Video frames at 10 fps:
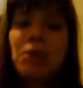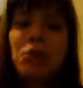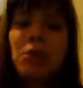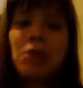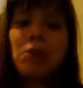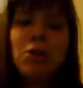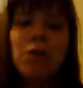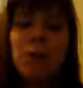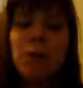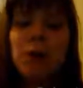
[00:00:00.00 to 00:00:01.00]
so this
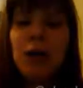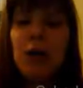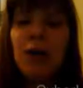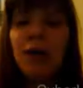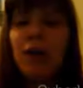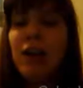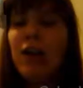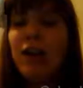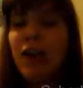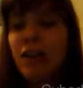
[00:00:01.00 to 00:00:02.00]
book, I think,
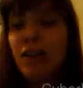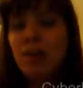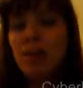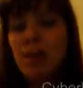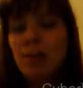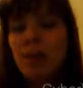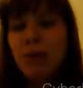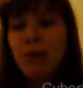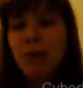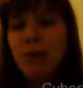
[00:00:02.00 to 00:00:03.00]
is in ebook
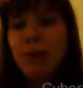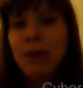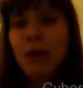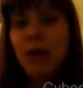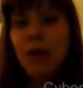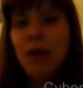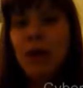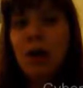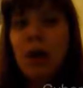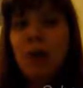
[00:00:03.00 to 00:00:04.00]
form.
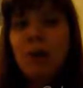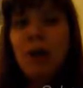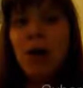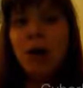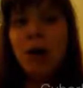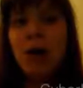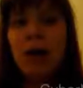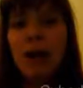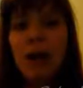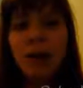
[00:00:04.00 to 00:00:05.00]
Um, I'll put
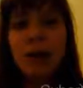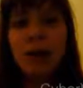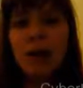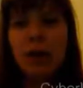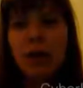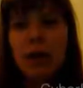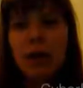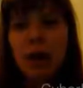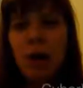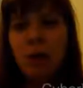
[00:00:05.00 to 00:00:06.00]
an Amazon
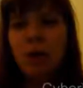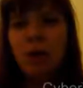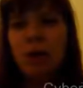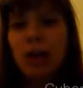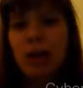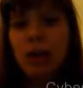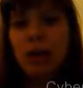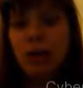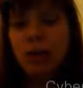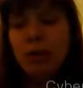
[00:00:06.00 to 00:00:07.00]
affiliate
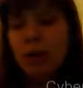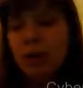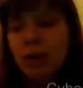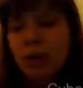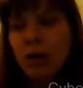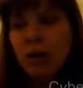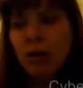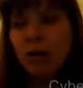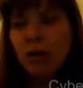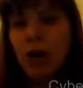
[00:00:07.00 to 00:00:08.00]
link
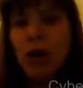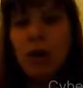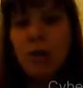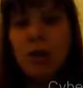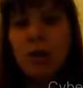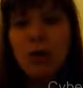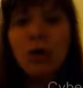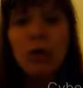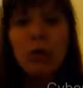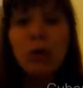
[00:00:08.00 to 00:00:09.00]
or an Amazon
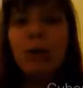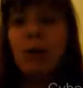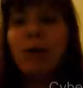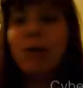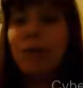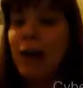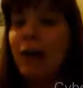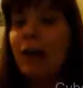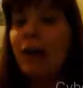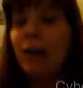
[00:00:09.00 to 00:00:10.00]
link to where you can
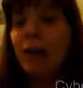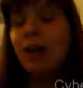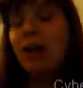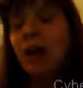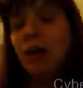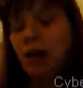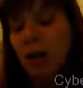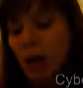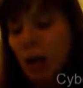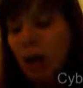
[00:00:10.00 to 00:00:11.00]
find it.
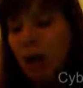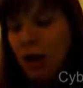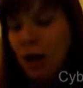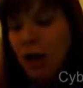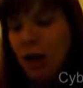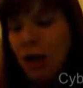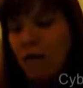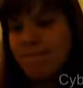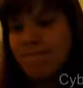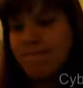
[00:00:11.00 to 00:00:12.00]

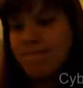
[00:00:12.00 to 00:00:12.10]
Um,